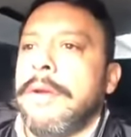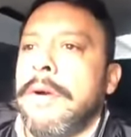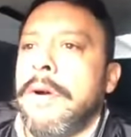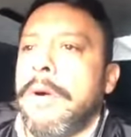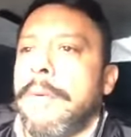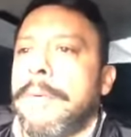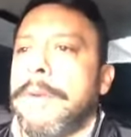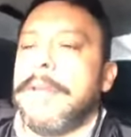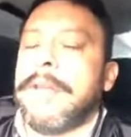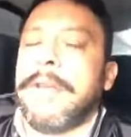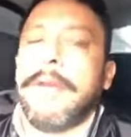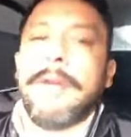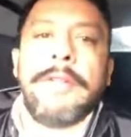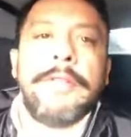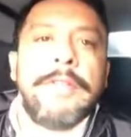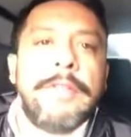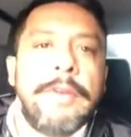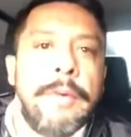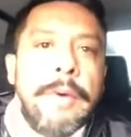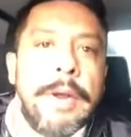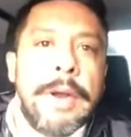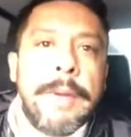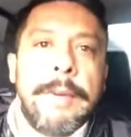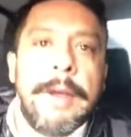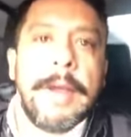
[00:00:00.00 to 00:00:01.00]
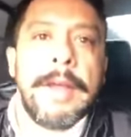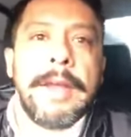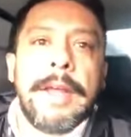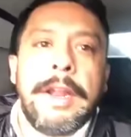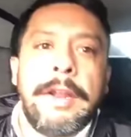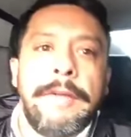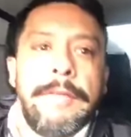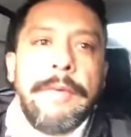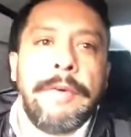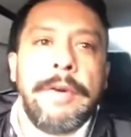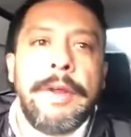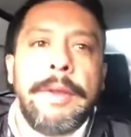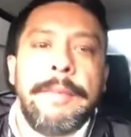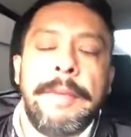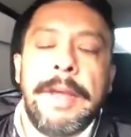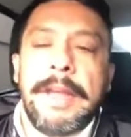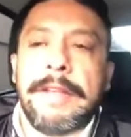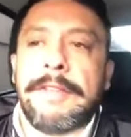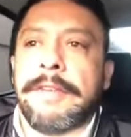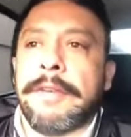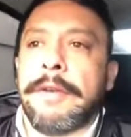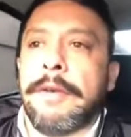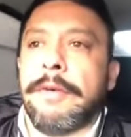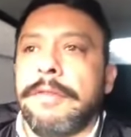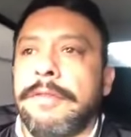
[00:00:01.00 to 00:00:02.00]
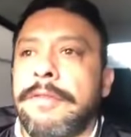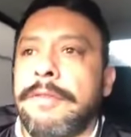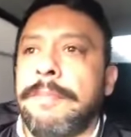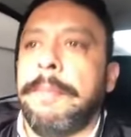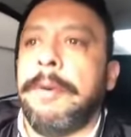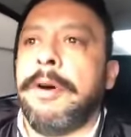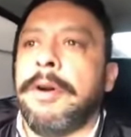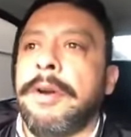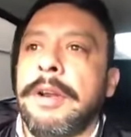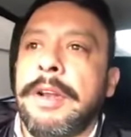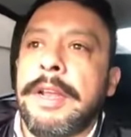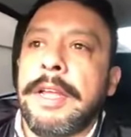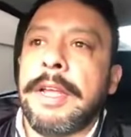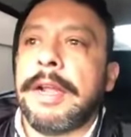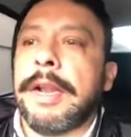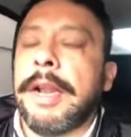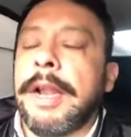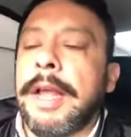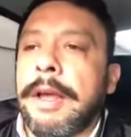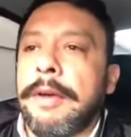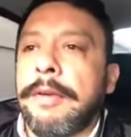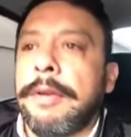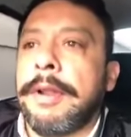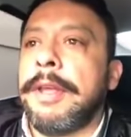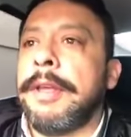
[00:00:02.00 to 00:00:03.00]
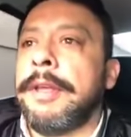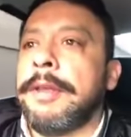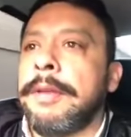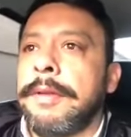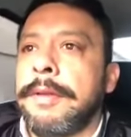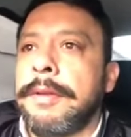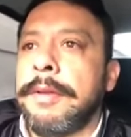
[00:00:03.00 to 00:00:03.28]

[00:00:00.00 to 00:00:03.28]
Over here in Tijuana, Baja California, Mexico, it's partly cloudy